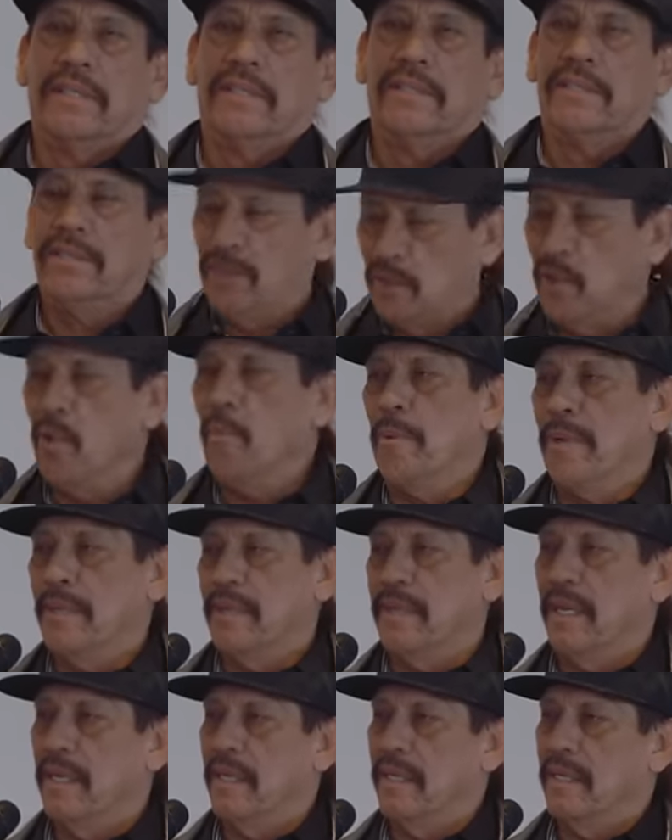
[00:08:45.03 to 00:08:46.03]

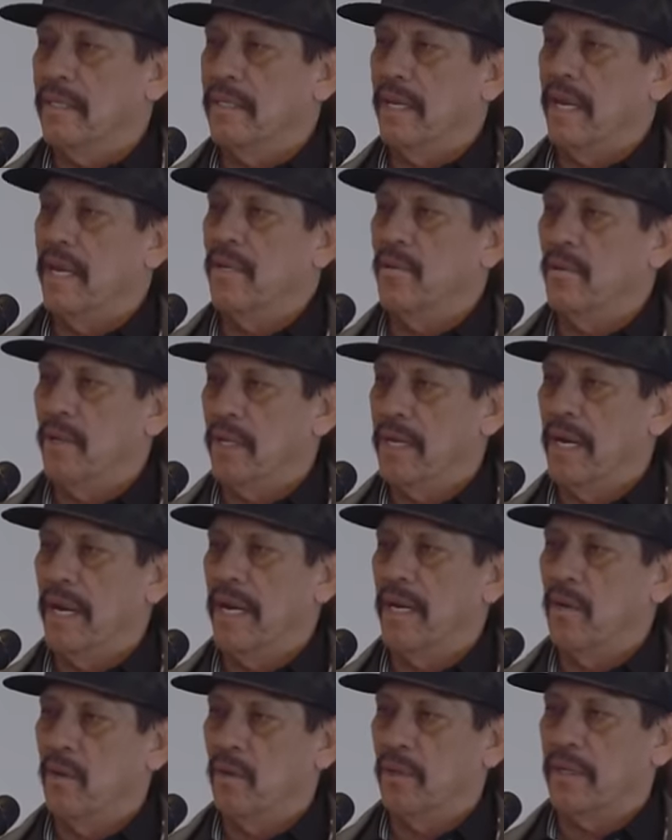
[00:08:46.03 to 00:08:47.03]
Stupid thing to say to a
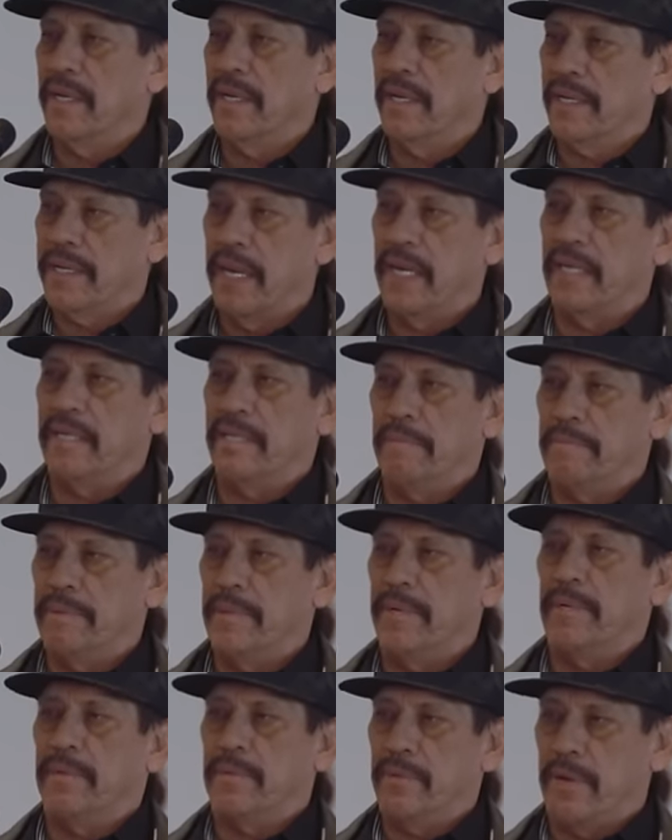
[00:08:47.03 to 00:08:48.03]
guy holding a case of
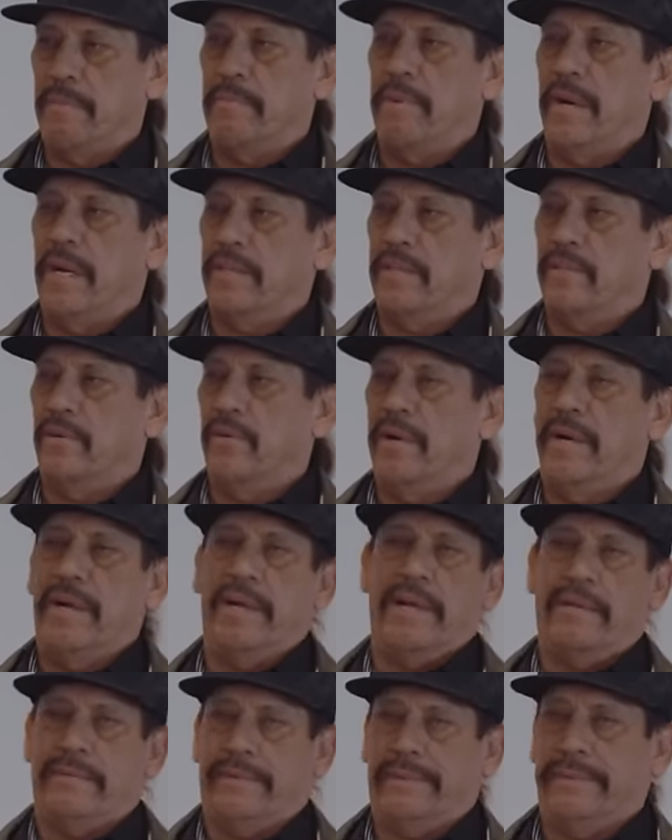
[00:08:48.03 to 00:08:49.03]
beer, three bottles of
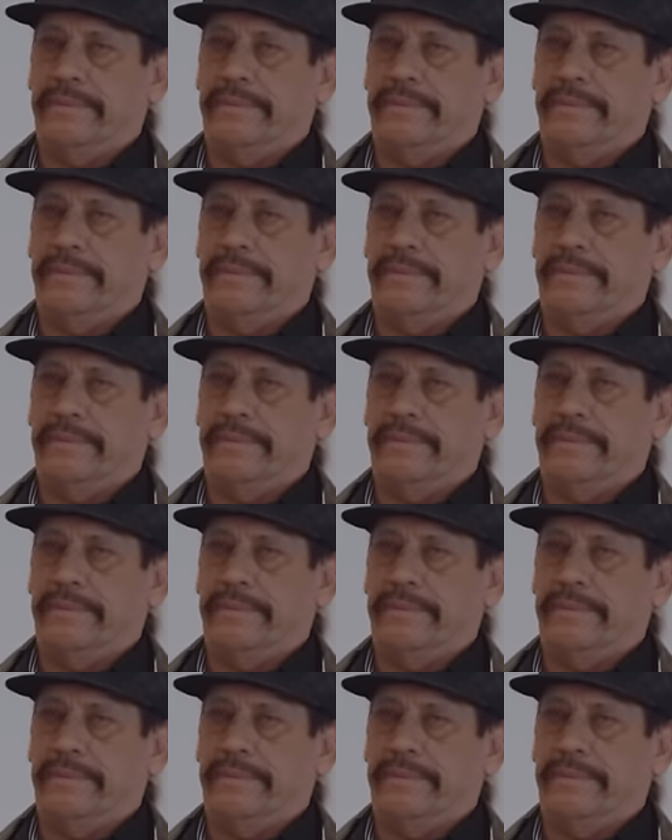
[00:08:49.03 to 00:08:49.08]
wine.